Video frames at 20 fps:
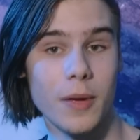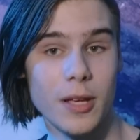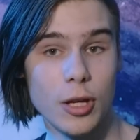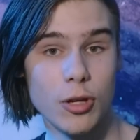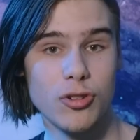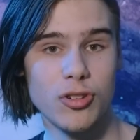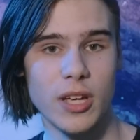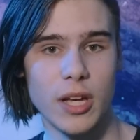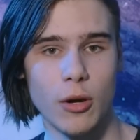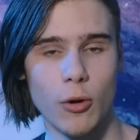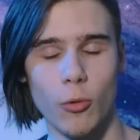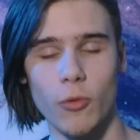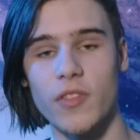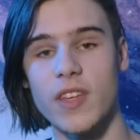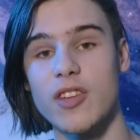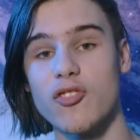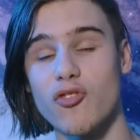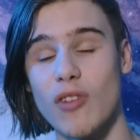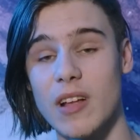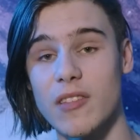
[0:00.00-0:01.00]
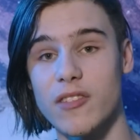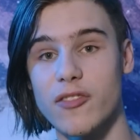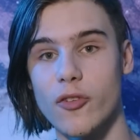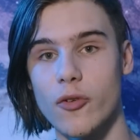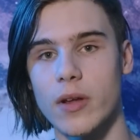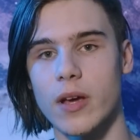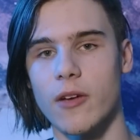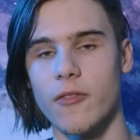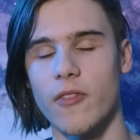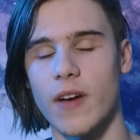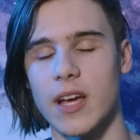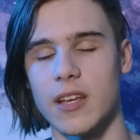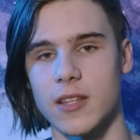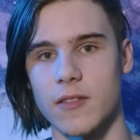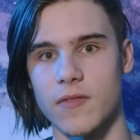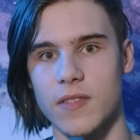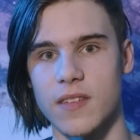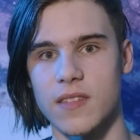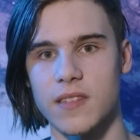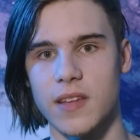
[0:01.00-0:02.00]
we usually call the transonic phase
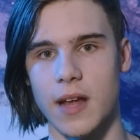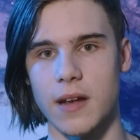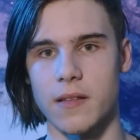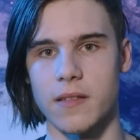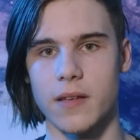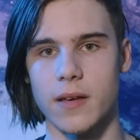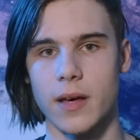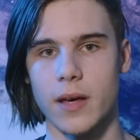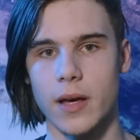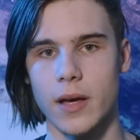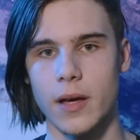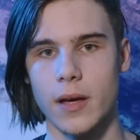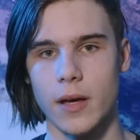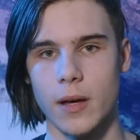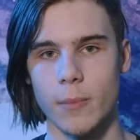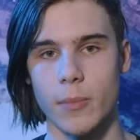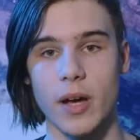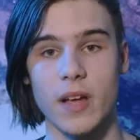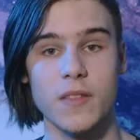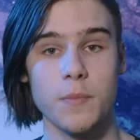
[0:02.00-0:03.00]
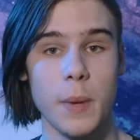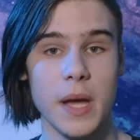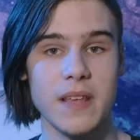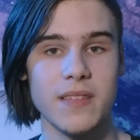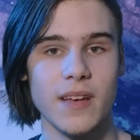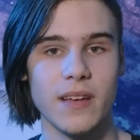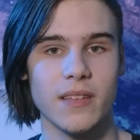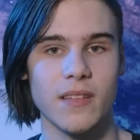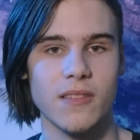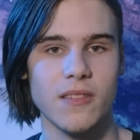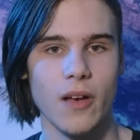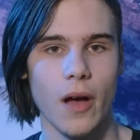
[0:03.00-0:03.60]
of descent. Per SpaceX's